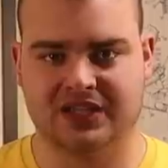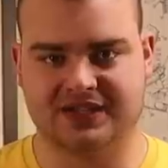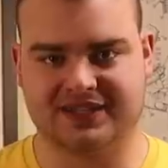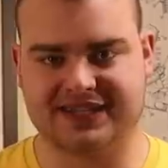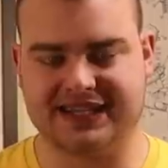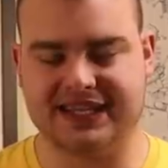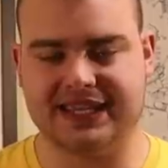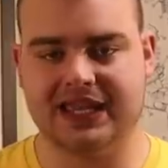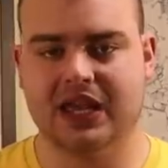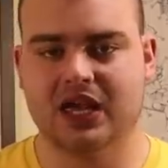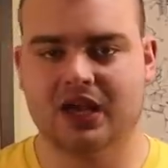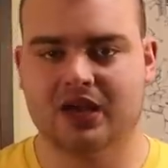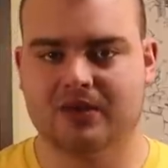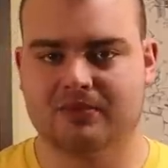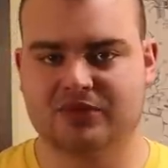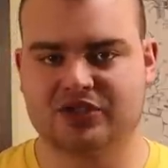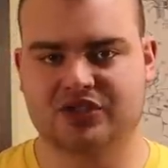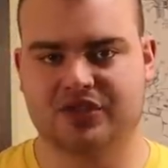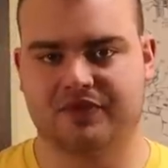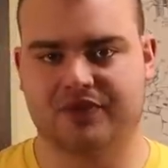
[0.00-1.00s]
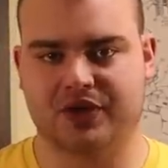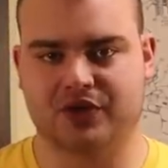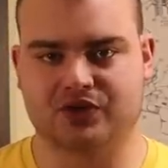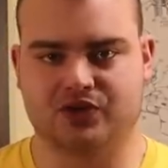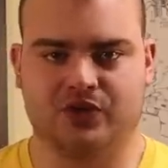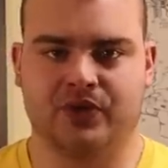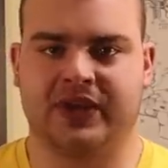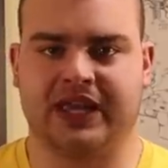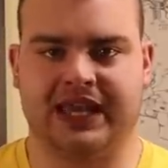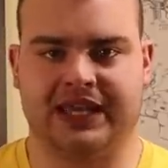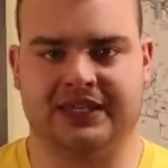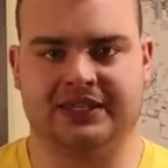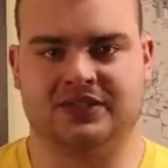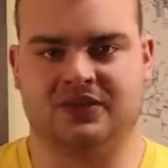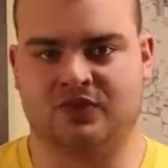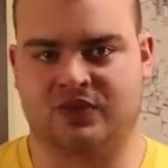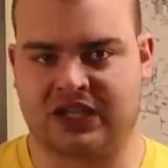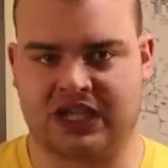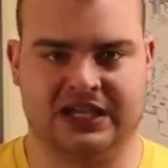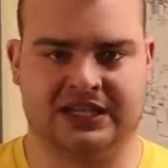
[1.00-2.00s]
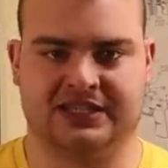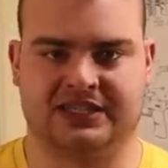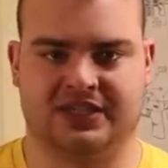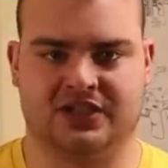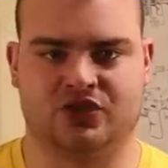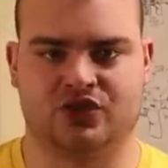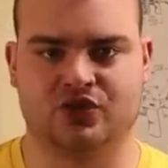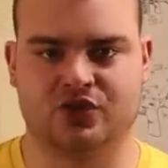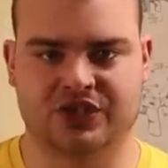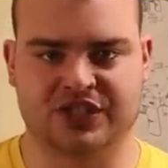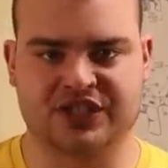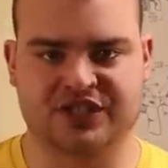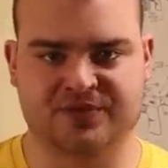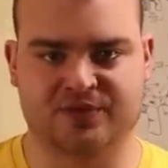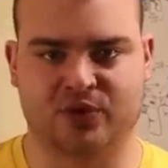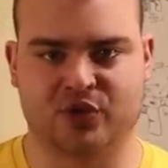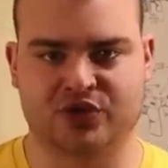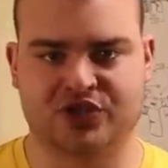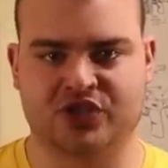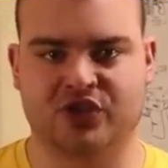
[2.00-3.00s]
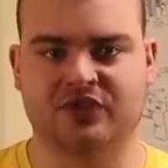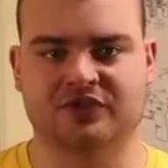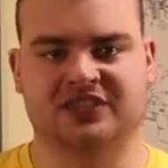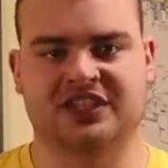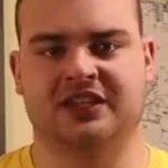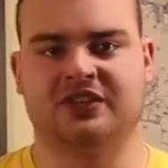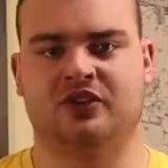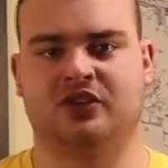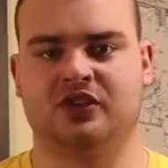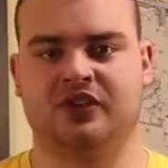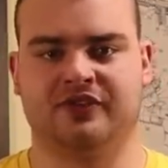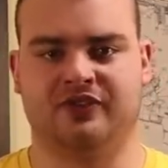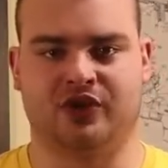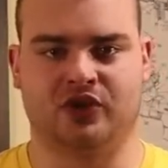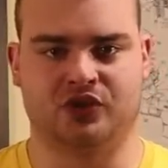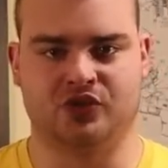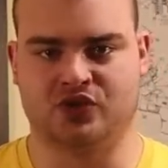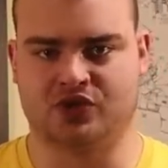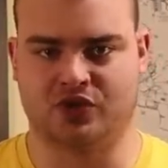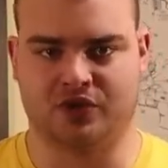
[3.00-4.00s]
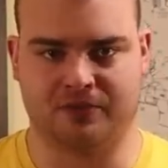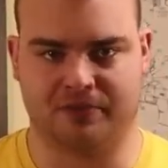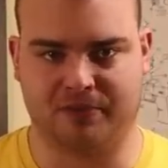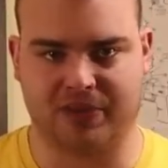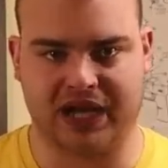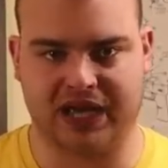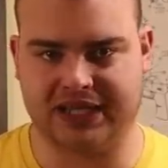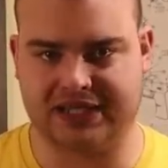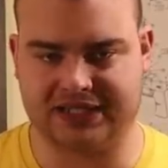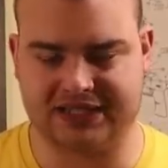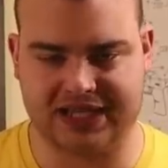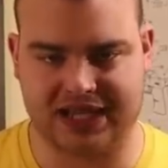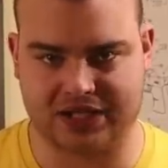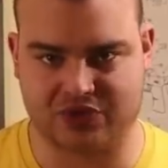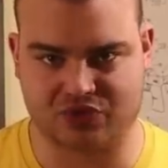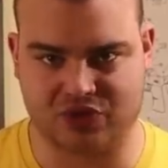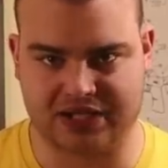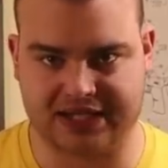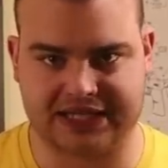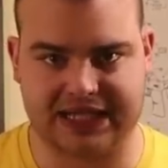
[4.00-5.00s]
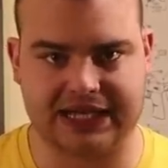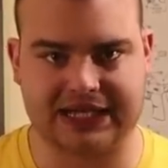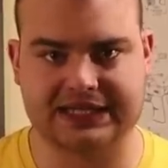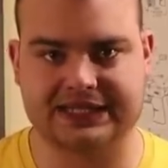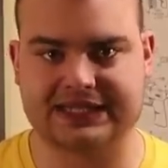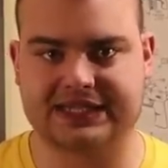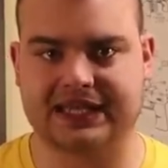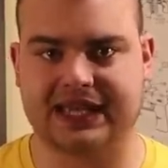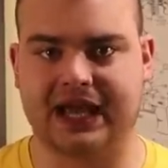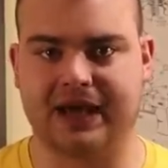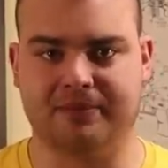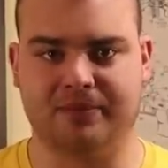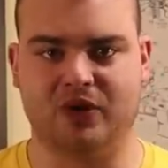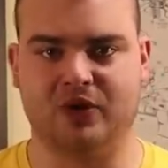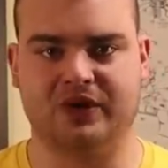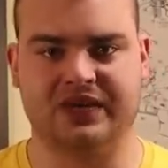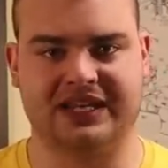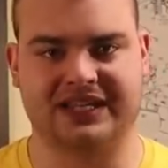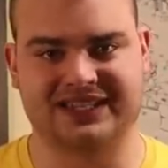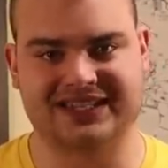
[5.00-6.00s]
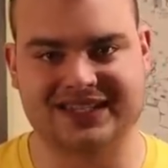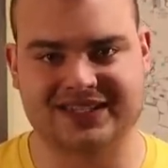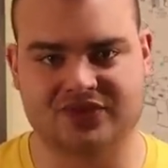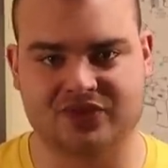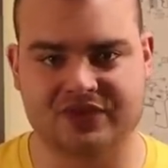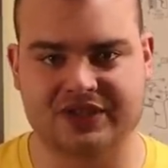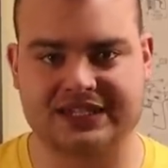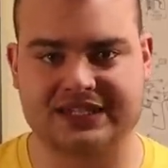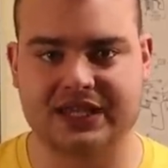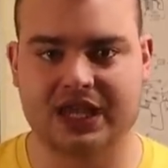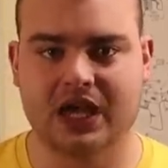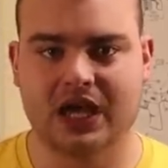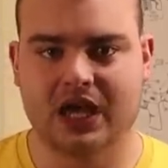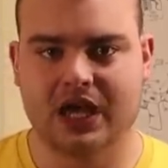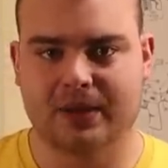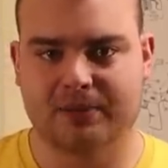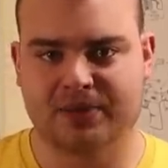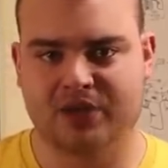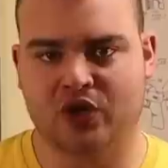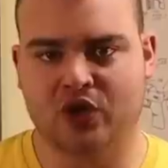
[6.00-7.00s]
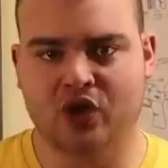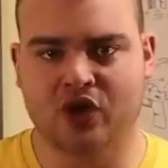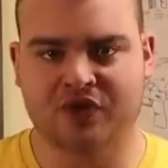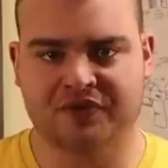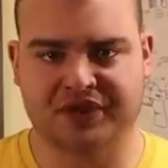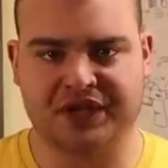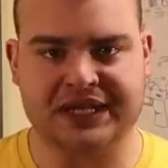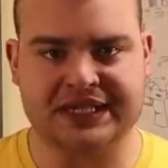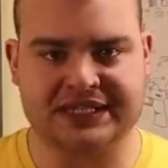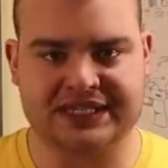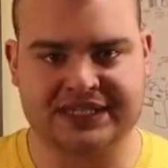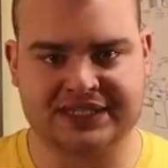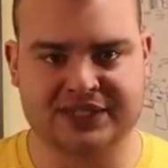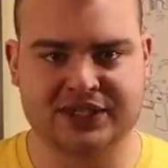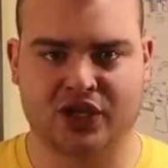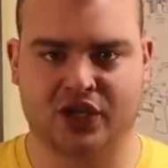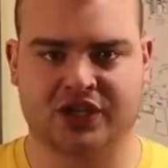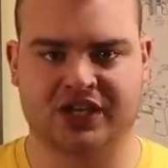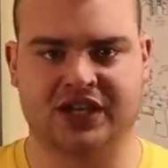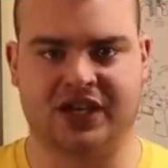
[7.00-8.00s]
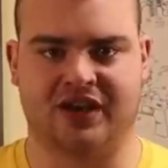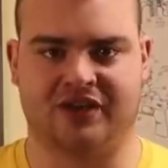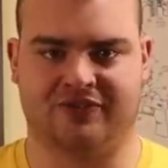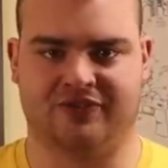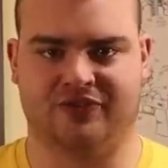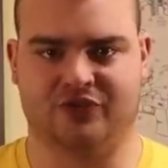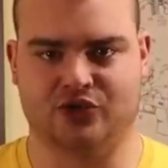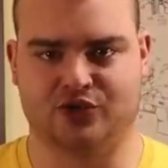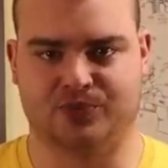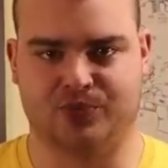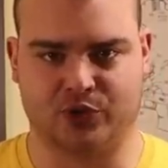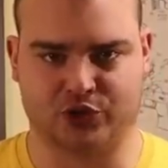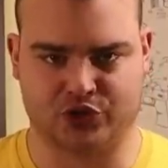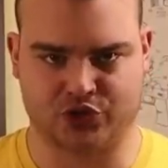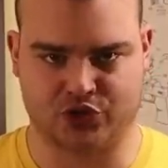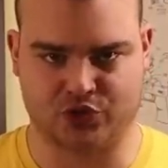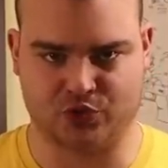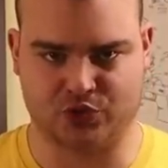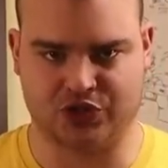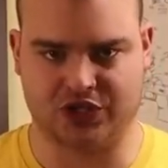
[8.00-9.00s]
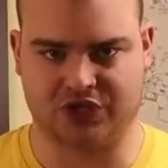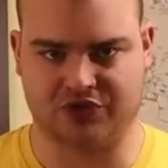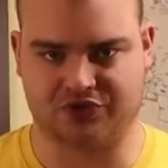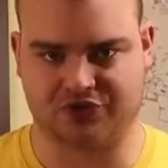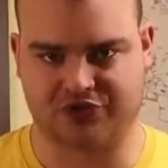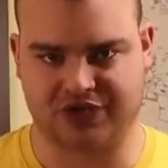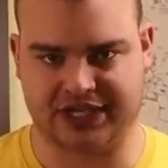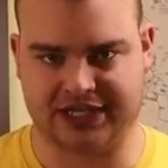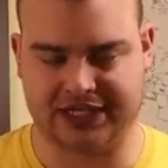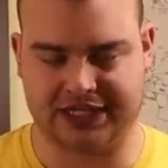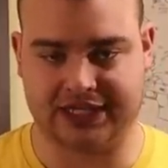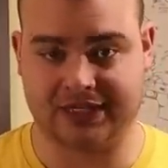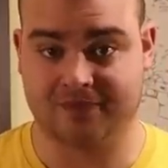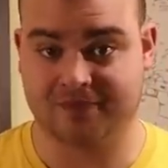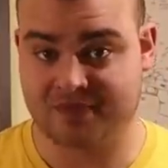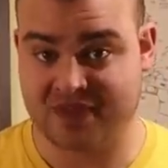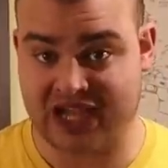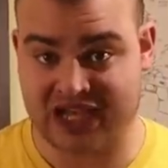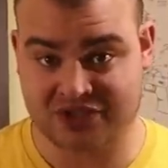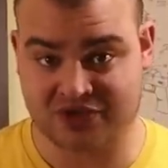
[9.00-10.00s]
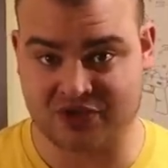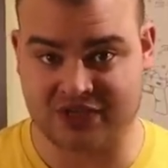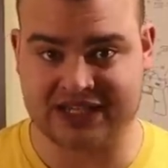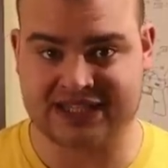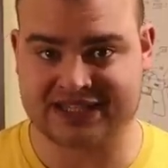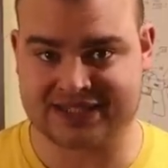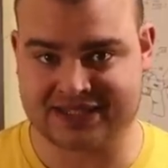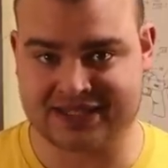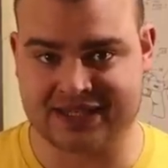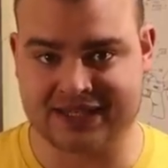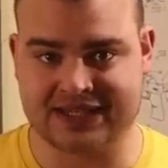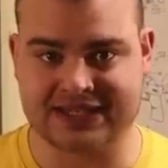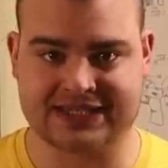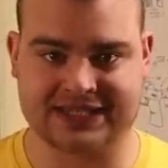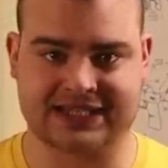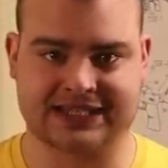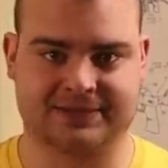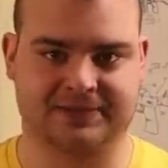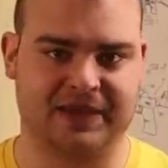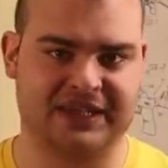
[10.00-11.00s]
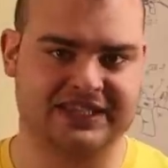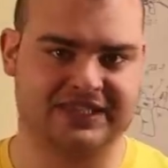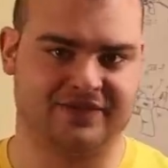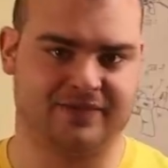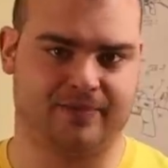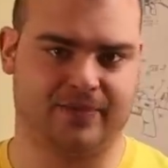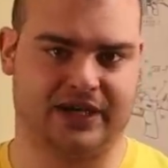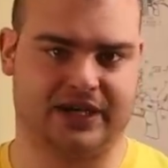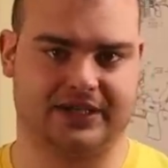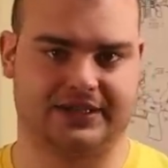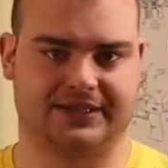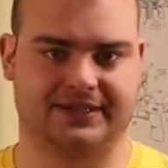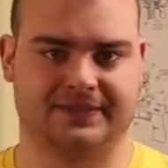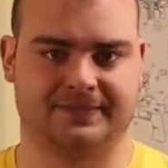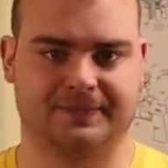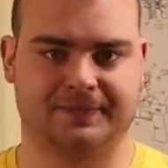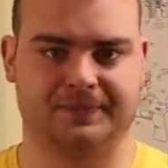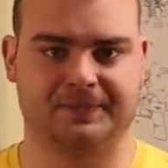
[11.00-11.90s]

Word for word: You see, most of those who get into guns and shooting sports often only focus on buying the actual guns, ammo and accessories, but all of these is not enough for sports shooting or training. Actually, it's the least expensive part.